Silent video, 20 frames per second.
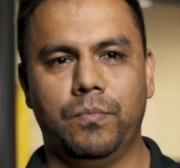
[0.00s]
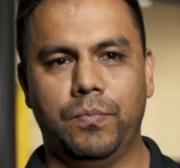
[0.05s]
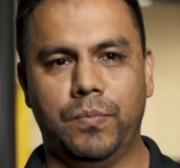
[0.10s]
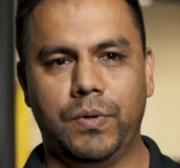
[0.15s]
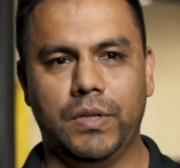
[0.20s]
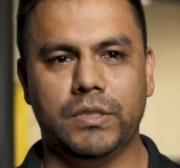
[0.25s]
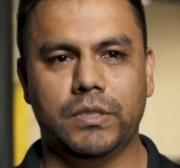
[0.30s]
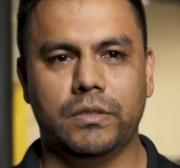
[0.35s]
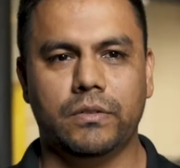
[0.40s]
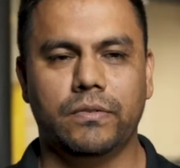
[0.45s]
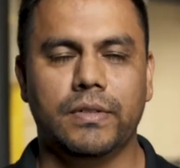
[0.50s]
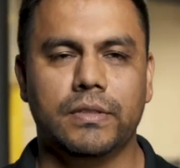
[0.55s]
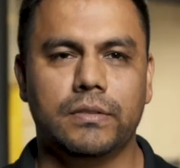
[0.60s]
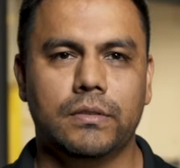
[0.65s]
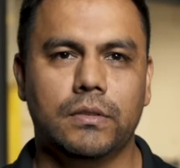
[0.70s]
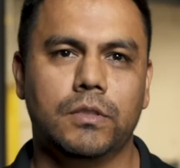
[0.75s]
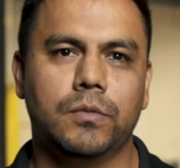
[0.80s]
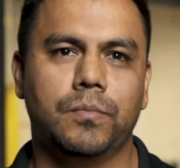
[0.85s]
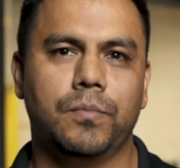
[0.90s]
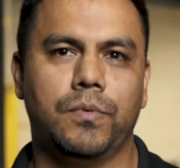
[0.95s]
pressure
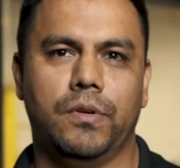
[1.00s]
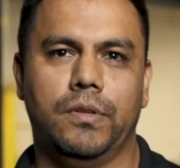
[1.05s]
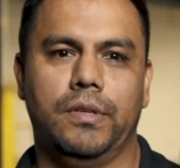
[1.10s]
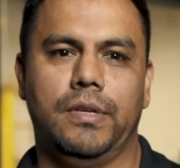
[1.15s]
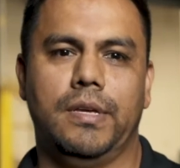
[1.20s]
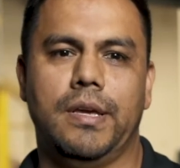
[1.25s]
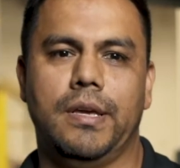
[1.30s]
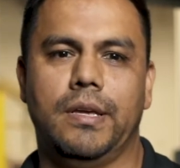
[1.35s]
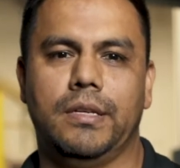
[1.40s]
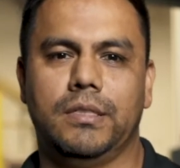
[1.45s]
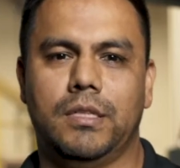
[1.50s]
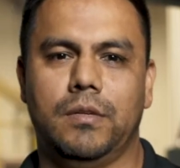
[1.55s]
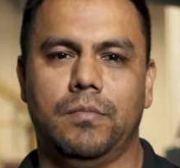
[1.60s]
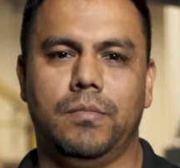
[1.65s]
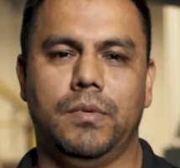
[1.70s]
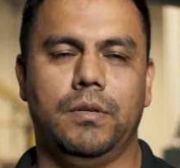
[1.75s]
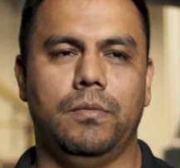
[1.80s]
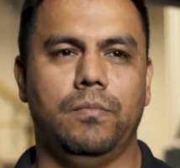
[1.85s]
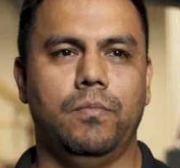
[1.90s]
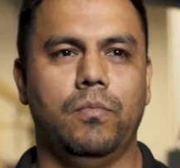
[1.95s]
vessels per the
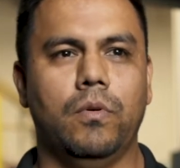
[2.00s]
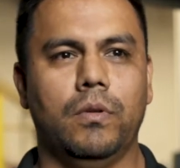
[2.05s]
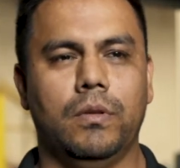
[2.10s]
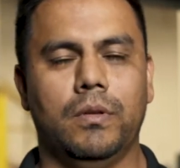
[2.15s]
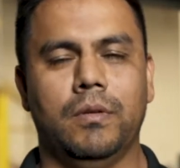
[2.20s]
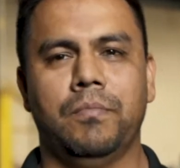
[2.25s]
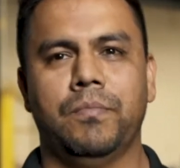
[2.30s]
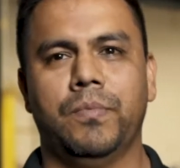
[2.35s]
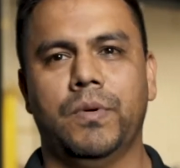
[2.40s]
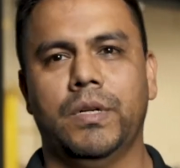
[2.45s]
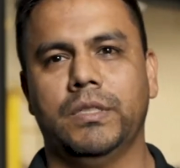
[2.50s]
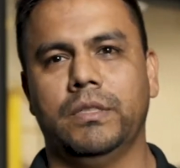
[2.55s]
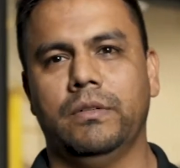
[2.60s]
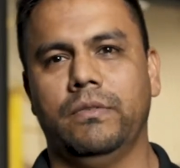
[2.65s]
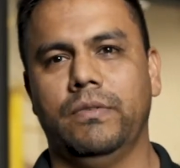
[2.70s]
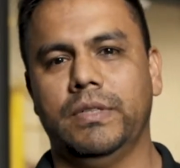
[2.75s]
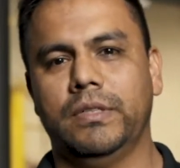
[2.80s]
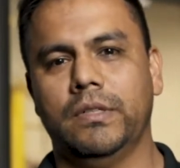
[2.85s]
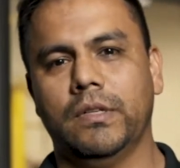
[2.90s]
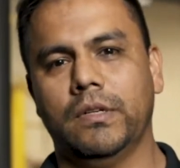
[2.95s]
ASME Welding Pressure
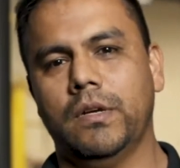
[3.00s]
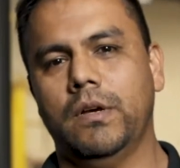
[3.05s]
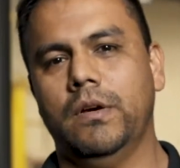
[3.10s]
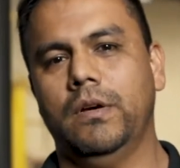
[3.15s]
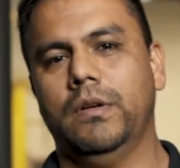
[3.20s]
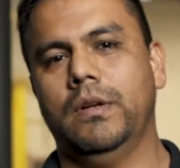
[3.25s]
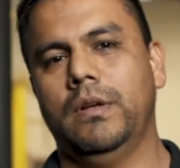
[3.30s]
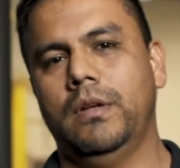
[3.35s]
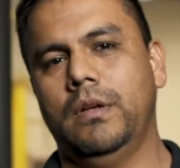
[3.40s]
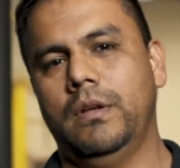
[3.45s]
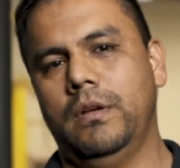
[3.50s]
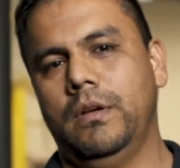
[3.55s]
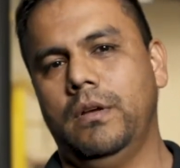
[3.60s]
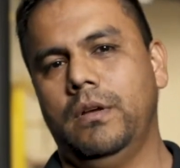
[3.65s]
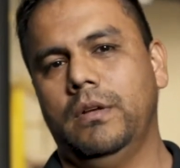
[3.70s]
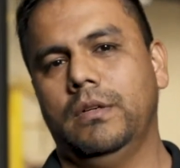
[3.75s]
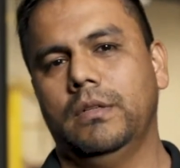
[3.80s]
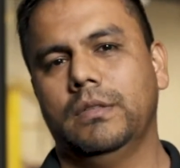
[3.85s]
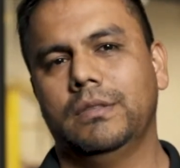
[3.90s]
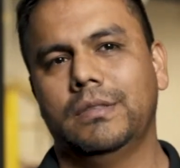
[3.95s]
Vessel Code,
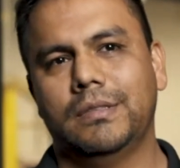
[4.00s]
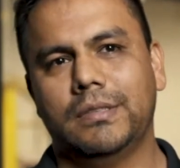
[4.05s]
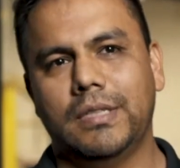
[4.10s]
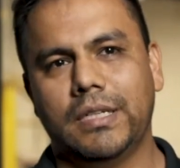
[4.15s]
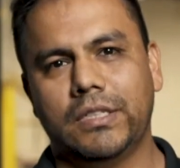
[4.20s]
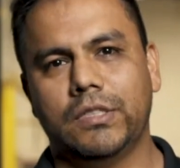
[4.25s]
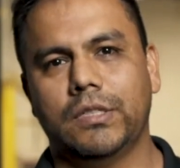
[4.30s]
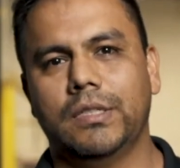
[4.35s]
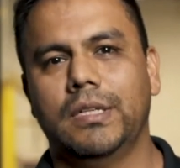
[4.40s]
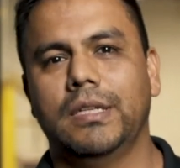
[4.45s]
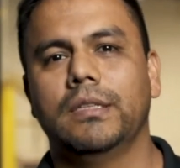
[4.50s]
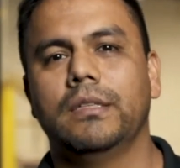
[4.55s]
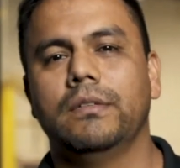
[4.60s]
Section 8,